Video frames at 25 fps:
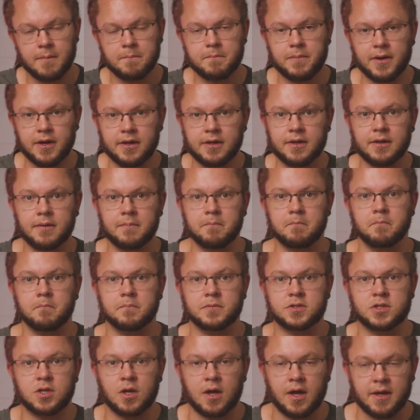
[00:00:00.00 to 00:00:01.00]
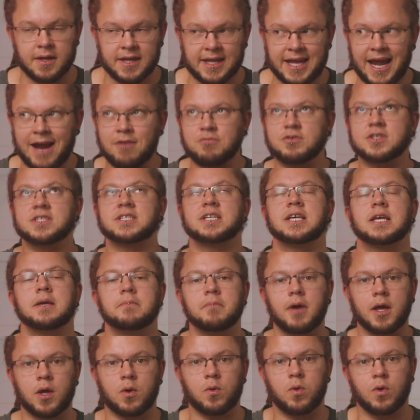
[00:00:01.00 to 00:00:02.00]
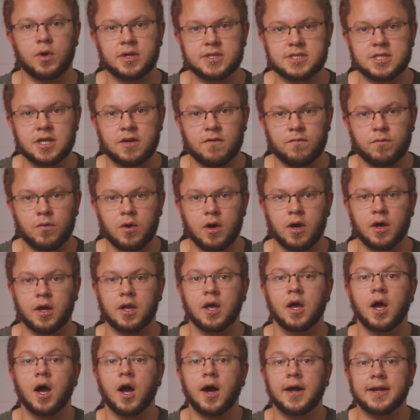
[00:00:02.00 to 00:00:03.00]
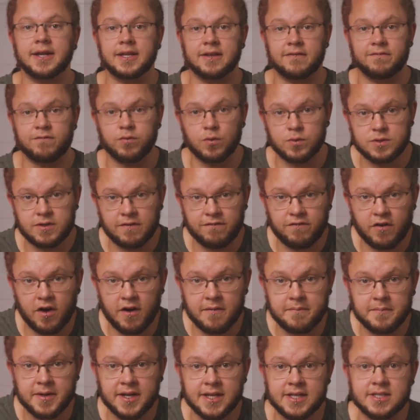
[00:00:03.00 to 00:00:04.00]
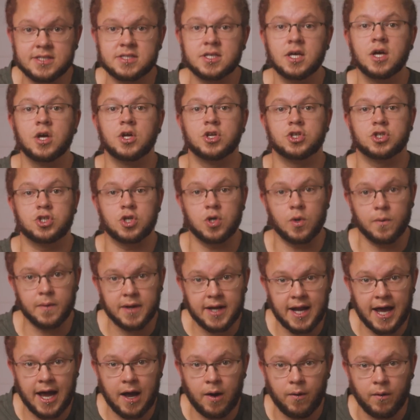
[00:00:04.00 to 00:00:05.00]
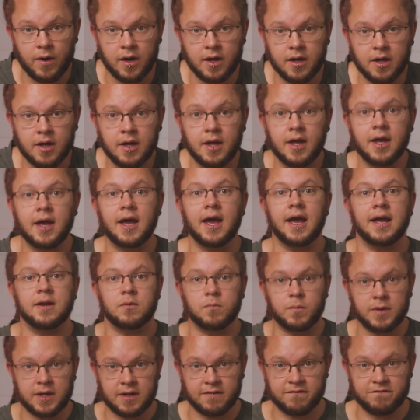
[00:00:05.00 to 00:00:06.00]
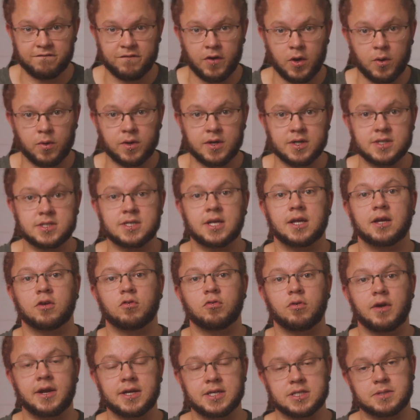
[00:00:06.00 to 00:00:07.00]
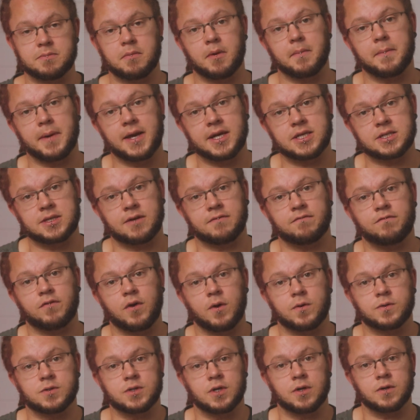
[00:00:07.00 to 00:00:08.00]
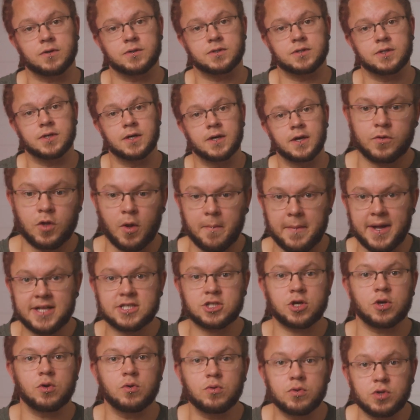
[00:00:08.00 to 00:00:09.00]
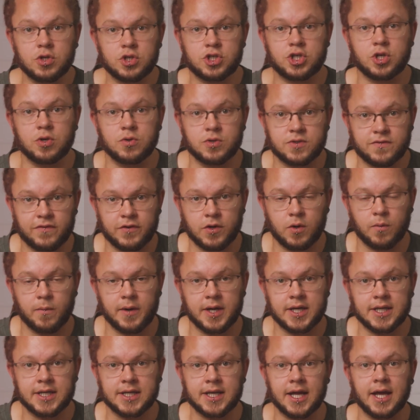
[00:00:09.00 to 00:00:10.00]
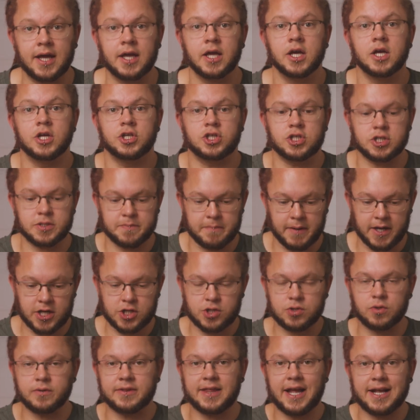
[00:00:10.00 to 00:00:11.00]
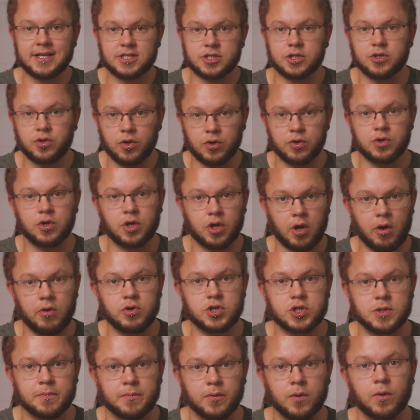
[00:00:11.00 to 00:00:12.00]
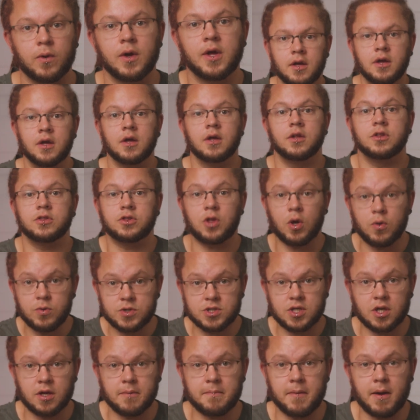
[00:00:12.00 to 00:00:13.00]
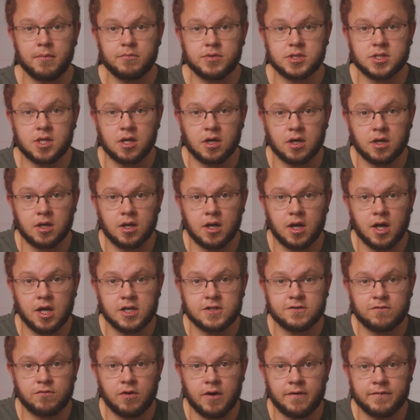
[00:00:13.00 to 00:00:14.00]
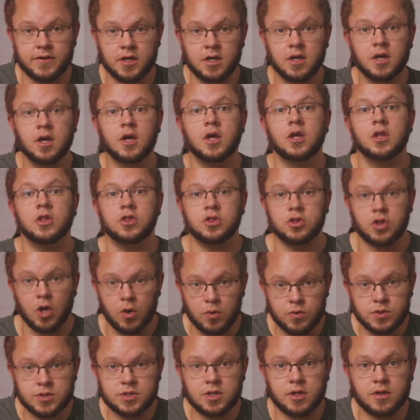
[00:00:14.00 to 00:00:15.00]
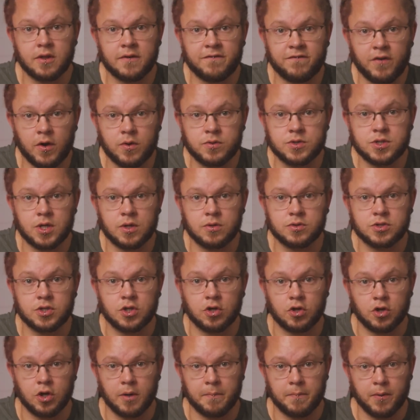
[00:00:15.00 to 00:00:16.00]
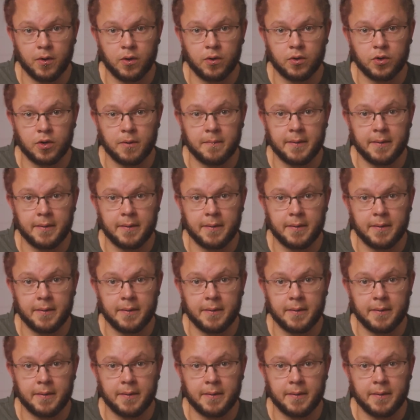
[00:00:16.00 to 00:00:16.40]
but to guarantee my quality of work, I need 45 minutes to an hour, and we can focus and create some amazing photos. No matter who you choose for your wedding day, just make sure that's a non-negotiable. Those are your memories that are going to last forever. Those are the photos that you're going to put on your